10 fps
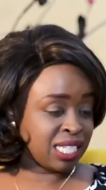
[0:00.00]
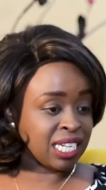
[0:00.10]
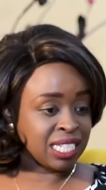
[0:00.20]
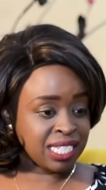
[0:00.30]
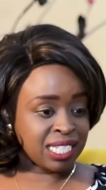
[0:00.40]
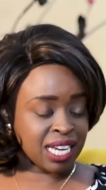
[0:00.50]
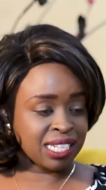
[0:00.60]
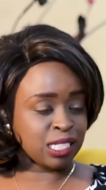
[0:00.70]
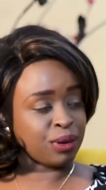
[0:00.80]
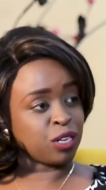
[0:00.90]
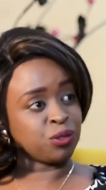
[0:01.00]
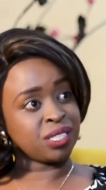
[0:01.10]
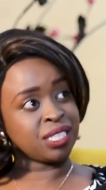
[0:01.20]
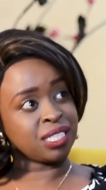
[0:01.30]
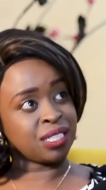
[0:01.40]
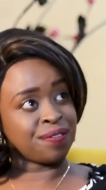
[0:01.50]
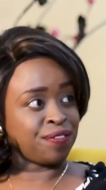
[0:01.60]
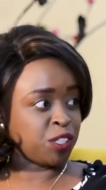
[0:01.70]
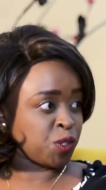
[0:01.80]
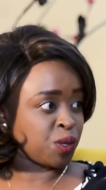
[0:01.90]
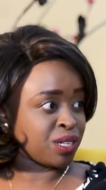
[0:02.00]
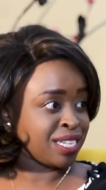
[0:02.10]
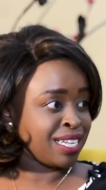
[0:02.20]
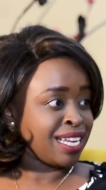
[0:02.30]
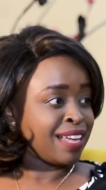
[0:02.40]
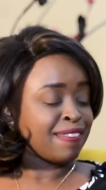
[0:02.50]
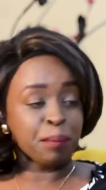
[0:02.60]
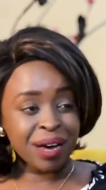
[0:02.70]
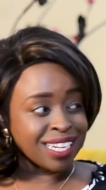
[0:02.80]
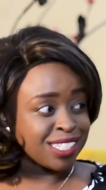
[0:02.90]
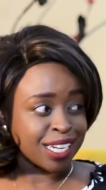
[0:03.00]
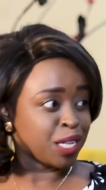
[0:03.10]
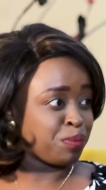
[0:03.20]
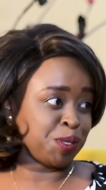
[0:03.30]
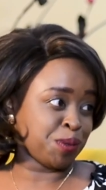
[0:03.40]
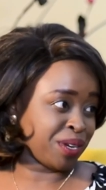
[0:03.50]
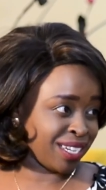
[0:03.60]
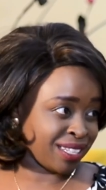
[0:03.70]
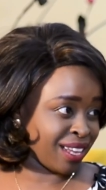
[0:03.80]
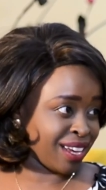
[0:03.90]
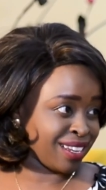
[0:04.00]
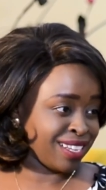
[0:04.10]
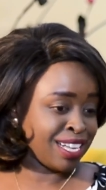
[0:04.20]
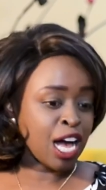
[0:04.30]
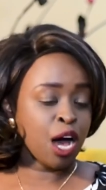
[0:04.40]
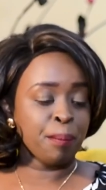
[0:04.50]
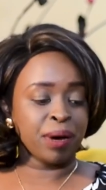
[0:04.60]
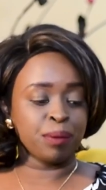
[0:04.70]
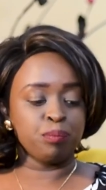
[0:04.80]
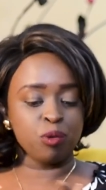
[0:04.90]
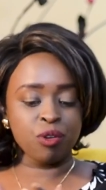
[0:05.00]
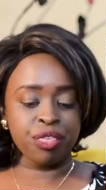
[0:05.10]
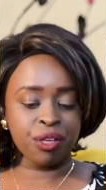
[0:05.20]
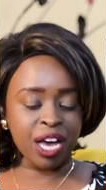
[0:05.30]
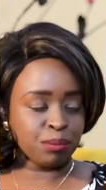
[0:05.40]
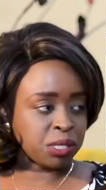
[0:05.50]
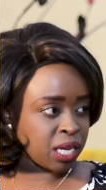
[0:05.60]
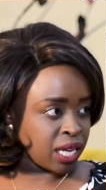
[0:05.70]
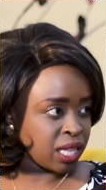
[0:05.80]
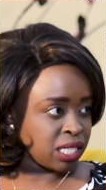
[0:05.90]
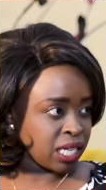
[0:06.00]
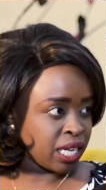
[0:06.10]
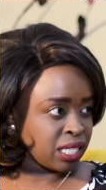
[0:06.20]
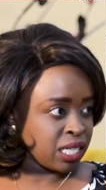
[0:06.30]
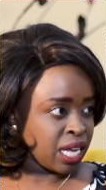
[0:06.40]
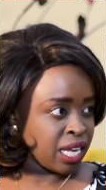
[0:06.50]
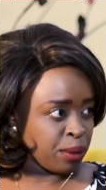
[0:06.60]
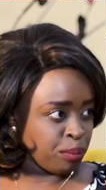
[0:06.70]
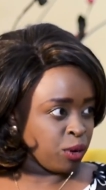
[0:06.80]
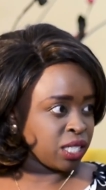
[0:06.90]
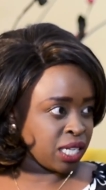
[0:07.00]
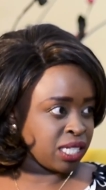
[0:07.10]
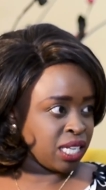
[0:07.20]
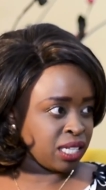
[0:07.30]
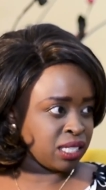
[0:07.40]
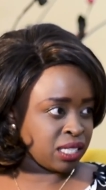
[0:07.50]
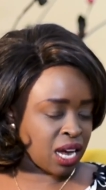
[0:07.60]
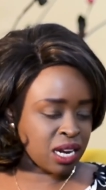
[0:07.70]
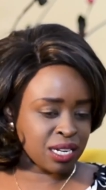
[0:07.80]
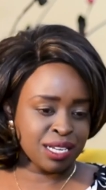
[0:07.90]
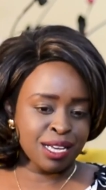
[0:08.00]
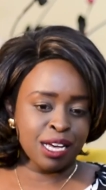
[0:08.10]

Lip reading: The leader is the one who sees the vision. The manager helps you get there. But both come together to get important things done.